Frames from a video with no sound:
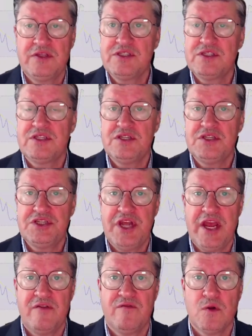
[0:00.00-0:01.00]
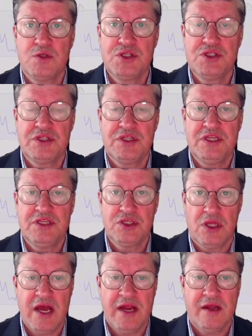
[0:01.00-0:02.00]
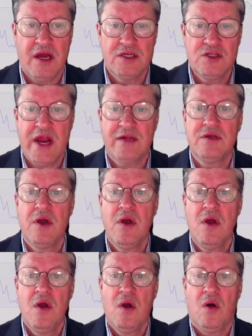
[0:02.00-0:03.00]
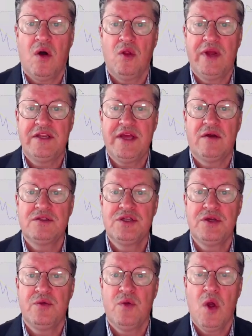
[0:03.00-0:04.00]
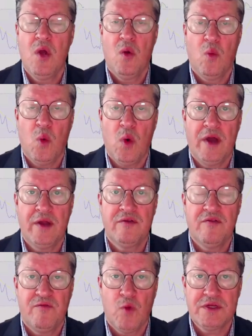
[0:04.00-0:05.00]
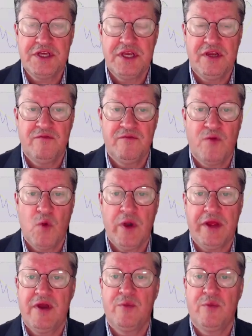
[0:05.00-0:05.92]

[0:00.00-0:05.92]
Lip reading: This is the Jan versus the July contract, all the way down to 114.40.